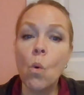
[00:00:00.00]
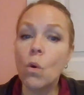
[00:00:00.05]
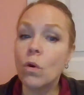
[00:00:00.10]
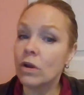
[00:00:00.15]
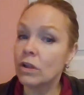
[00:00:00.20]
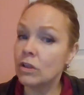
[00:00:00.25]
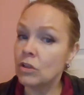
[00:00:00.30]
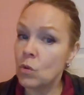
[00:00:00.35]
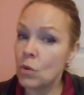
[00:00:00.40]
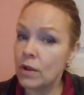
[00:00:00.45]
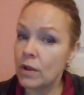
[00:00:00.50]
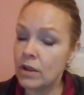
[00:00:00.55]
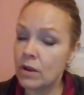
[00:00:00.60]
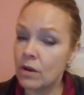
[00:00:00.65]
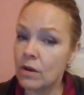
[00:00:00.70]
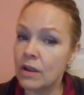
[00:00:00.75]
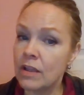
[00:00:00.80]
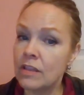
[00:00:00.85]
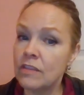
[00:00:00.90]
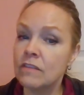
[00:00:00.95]
or a
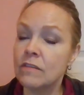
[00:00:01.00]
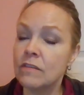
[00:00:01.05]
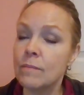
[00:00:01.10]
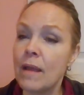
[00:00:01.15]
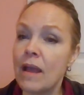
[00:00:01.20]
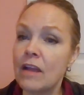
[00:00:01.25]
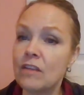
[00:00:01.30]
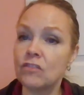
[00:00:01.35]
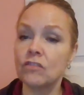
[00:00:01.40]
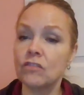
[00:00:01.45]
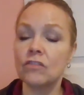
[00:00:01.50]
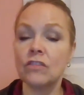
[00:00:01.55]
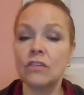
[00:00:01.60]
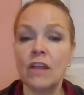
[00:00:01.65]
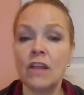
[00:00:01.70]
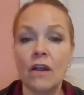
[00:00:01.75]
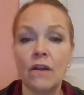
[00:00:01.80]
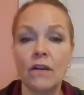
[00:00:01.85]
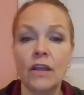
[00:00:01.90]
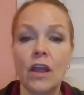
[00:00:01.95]
lawyer in this imagined
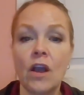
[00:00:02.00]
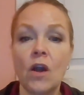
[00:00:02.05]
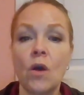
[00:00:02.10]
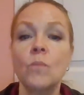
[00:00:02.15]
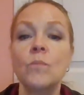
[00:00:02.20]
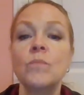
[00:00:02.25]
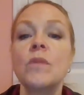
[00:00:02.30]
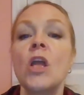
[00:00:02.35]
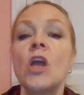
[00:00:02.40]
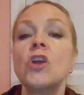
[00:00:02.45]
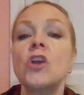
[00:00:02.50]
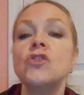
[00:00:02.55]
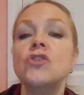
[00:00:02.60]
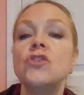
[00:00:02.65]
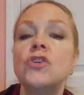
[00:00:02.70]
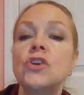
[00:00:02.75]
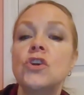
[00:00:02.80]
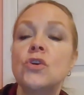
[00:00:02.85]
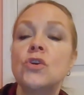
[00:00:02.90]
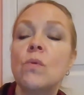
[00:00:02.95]
scenario,
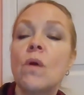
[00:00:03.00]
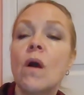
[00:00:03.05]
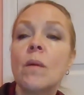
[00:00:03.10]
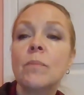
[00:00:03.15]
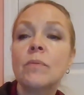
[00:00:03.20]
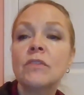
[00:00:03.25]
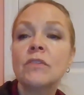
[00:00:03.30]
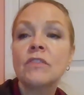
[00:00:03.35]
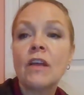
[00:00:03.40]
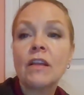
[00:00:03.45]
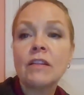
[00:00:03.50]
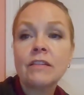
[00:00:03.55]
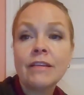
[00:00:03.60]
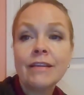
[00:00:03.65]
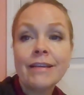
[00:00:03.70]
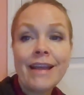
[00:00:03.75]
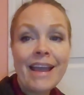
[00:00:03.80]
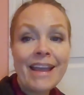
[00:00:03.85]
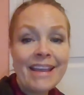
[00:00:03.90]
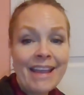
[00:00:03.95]
you are
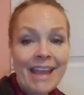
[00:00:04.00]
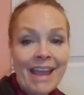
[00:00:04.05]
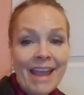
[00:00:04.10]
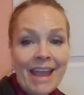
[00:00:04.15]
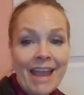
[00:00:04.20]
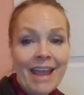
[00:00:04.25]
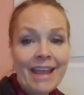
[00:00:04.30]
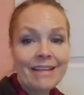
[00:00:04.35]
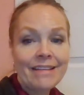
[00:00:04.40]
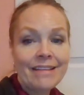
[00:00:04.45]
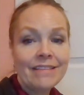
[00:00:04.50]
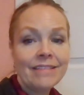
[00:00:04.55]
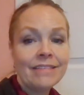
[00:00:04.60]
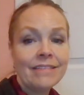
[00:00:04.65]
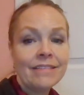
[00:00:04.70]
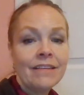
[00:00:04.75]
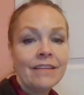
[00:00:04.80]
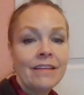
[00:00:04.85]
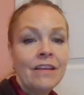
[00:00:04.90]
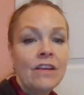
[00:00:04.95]
presenting a
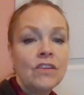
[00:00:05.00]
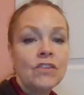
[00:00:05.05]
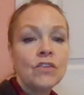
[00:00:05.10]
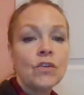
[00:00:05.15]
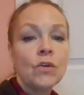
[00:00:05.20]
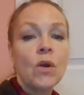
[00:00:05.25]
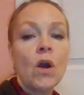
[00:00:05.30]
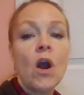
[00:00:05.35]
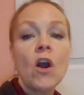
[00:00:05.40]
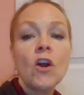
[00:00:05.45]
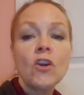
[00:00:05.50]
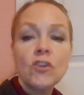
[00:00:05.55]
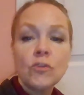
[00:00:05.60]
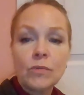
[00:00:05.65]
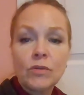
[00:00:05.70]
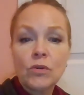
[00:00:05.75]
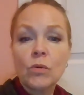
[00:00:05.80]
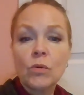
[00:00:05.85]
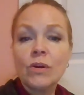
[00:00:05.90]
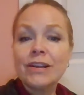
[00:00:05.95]
case, your
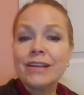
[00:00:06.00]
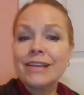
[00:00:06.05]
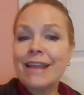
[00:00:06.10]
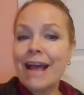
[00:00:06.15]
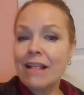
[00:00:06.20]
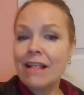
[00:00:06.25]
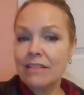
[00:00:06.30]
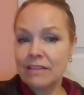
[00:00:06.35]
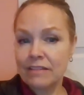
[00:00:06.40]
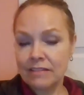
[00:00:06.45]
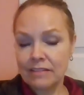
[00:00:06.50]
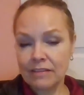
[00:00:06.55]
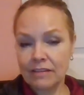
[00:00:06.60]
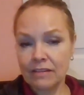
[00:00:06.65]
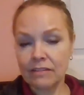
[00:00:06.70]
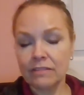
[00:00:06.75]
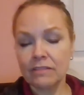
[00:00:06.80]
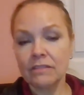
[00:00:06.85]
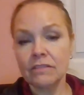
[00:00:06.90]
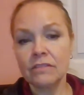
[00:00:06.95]
argument or
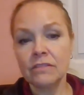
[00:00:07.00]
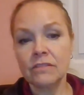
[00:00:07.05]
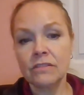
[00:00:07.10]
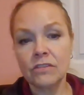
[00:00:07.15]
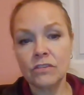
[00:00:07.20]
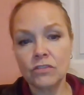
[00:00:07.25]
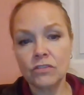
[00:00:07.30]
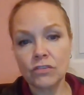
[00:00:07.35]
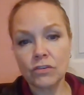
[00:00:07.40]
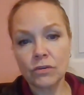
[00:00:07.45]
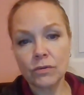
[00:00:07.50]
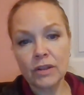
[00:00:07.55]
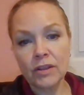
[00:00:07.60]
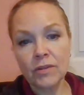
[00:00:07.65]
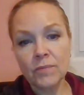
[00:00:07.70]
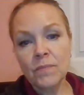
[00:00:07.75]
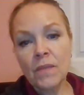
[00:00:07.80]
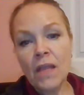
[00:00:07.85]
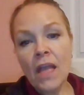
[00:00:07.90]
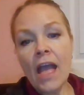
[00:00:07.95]
analysis to the
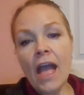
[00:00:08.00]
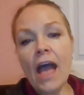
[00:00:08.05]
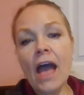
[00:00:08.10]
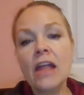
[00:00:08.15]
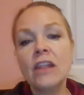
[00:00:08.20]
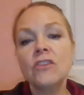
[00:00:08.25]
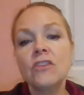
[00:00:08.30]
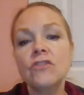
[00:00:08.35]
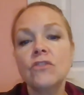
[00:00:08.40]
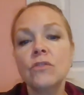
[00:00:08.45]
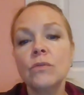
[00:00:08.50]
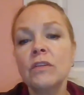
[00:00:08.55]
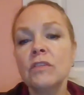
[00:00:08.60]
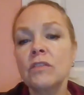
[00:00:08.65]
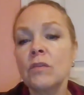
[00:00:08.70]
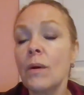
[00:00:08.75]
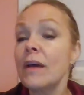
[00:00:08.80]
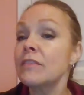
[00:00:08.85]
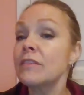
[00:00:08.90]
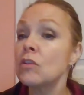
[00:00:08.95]
jury. And in doing
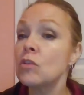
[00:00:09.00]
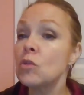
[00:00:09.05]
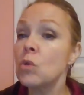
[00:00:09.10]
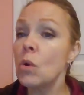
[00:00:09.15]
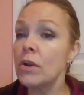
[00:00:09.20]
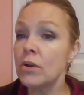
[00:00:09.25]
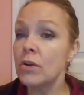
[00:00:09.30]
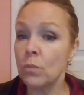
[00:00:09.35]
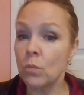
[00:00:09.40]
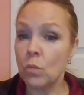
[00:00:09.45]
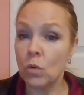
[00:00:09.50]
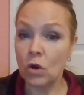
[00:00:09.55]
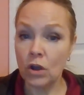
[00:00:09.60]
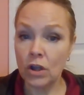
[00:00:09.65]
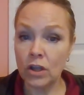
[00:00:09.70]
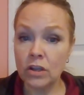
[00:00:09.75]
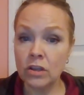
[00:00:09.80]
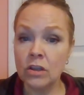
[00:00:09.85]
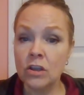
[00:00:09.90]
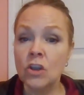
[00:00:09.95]
so, as a lawyer
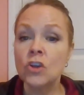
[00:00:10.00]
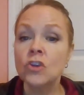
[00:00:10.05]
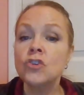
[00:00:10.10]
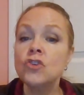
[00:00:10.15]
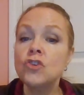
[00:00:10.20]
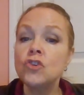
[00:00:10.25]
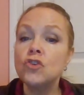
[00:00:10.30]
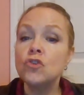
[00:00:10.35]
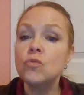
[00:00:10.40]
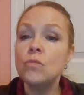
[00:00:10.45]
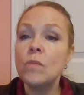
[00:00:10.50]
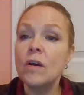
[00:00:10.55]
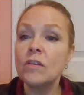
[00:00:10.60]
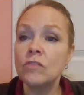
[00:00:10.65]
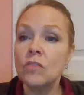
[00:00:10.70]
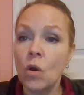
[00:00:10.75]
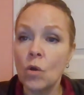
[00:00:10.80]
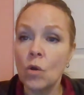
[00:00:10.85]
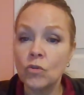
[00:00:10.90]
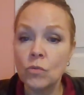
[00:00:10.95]
would, you
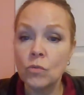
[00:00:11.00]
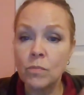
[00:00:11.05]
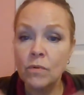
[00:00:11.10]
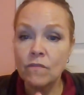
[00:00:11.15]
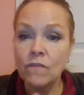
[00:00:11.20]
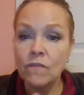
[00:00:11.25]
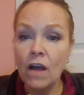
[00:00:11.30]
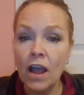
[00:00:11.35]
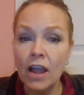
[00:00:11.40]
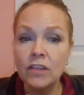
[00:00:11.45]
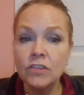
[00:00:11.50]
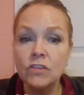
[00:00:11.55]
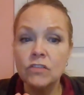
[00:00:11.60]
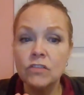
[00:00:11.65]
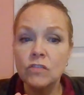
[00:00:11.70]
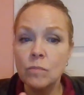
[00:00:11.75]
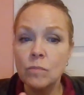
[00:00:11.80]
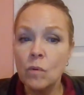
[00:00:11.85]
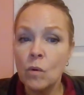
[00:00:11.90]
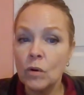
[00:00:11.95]
must also provide the
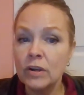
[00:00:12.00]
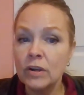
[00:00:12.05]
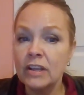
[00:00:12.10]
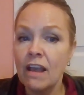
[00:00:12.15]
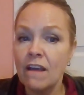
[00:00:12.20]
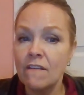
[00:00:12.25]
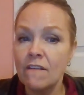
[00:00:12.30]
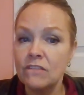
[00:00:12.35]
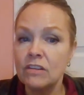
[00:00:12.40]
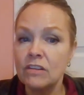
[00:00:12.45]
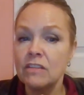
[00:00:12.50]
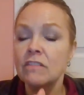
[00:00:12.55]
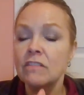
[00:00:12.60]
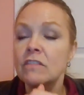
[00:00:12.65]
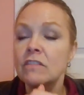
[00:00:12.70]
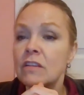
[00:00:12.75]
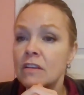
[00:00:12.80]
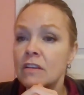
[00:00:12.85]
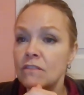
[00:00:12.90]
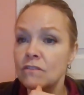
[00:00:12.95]
supporting evidence
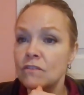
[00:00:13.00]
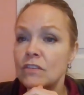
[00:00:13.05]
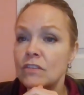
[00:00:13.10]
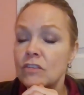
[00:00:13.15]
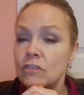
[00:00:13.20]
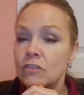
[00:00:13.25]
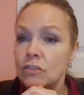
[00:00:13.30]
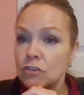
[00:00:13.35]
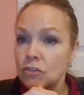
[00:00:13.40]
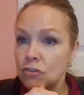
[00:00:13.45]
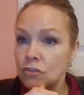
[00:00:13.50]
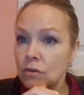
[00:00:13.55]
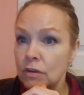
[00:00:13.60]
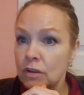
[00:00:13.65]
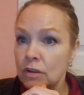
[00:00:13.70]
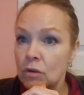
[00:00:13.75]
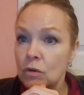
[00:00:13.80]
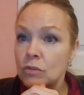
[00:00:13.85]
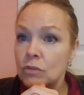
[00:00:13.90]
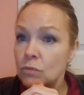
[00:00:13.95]
to convince the
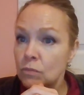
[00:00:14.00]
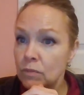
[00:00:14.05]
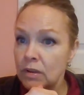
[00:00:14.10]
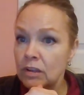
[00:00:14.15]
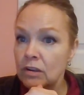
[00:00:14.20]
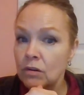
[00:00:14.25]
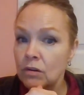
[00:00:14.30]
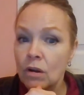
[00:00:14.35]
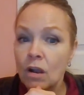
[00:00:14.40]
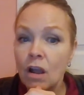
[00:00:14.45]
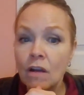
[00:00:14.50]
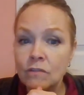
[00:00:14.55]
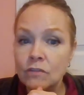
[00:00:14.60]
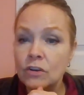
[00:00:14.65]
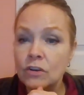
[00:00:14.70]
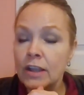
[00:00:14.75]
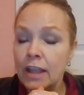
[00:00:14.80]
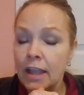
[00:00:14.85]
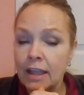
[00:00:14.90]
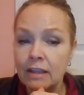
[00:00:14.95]
jury or the reader of
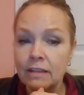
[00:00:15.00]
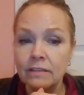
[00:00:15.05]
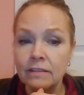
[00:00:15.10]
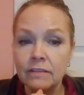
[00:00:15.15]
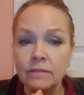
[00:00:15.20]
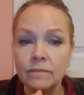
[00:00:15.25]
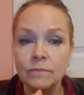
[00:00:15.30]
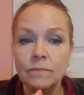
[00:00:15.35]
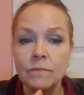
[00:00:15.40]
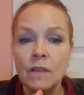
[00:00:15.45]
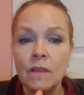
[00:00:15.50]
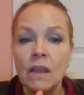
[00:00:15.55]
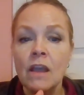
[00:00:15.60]
your case.